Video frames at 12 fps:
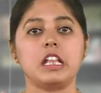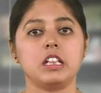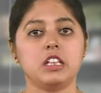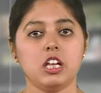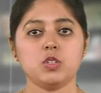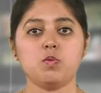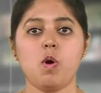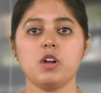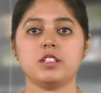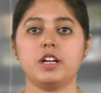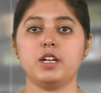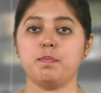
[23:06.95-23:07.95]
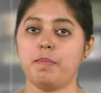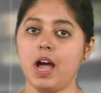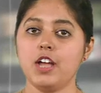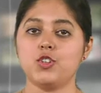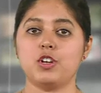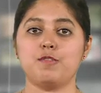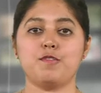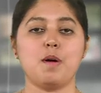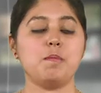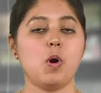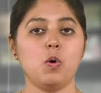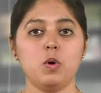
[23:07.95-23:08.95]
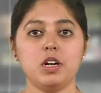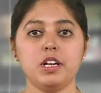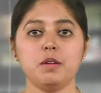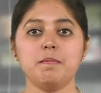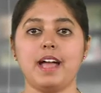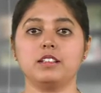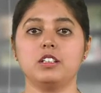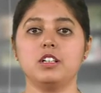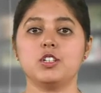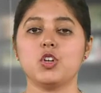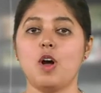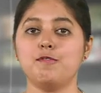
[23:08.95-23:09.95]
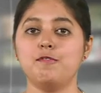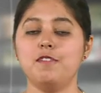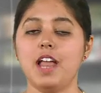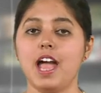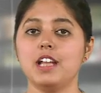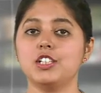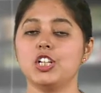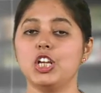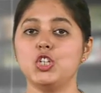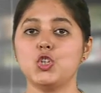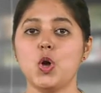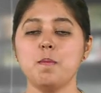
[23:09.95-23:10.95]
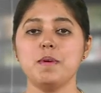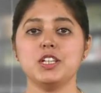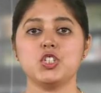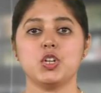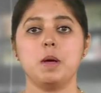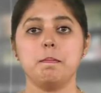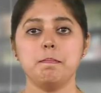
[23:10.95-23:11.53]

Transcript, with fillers: This was a departure from older methods of land endowment